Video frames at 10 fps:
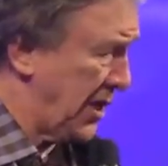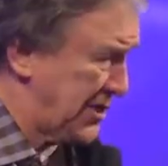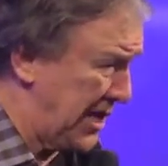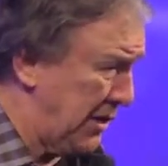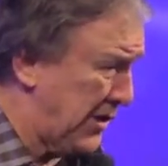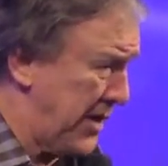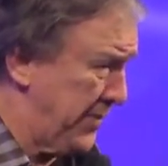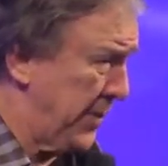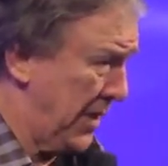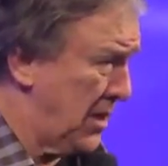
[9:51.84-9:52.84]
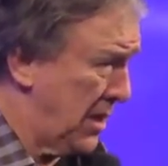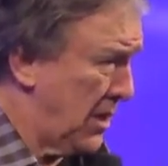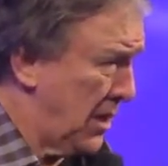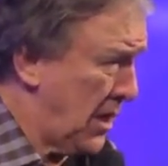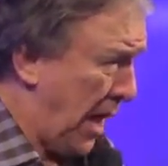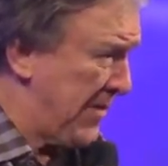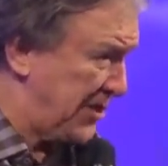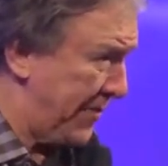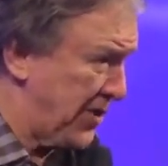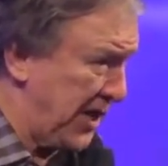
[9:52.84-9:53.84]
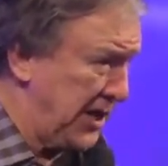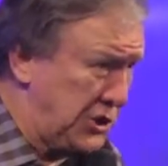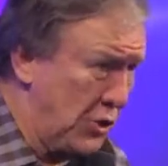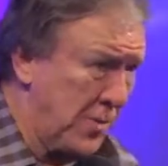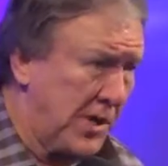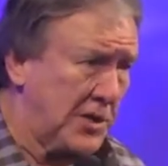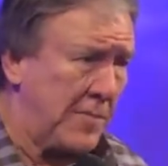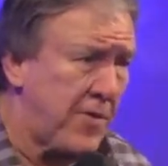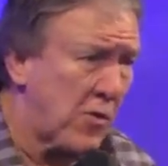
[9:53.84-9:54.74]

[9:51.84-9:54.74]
you listening okay? I miss everything that He's doing because I'm